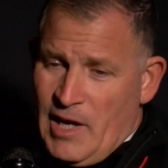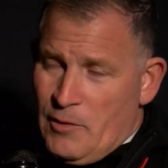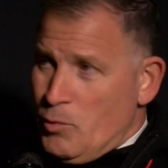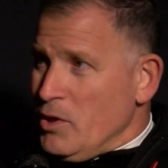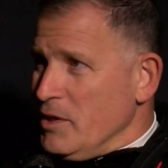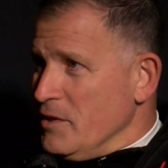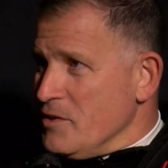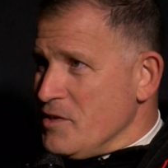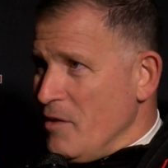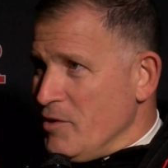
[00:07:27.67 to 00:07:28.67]
God willing, in
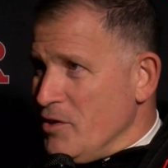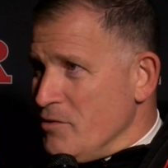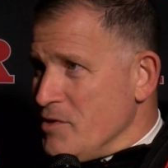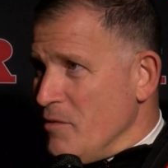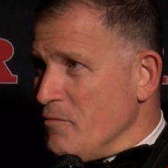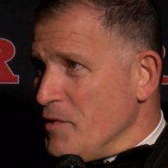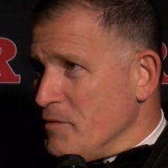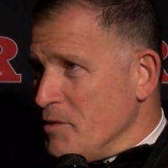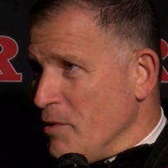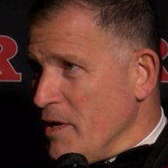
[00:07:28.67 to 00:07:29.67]
the 700,
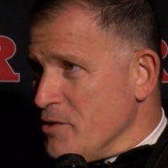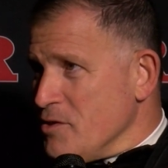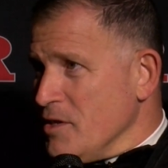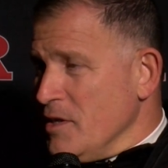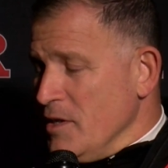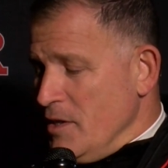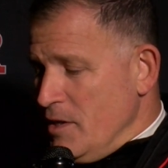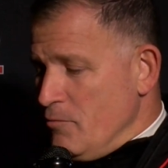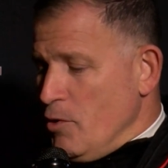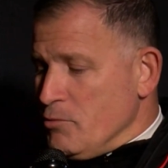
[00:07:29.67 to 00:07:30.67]
750 range
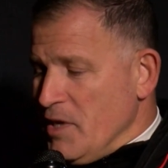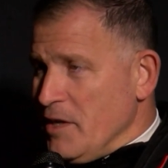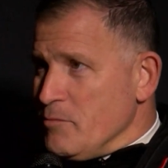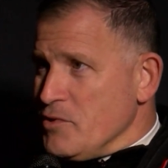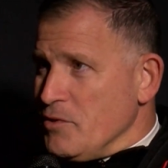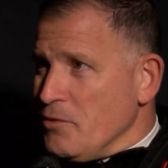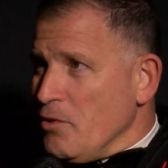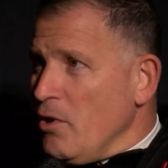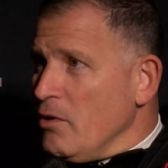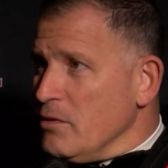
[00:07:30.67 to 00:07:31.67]
and rotate them so
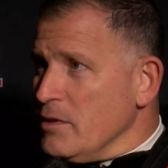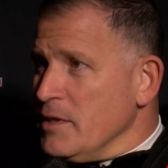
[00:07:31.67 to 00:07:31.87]
they're all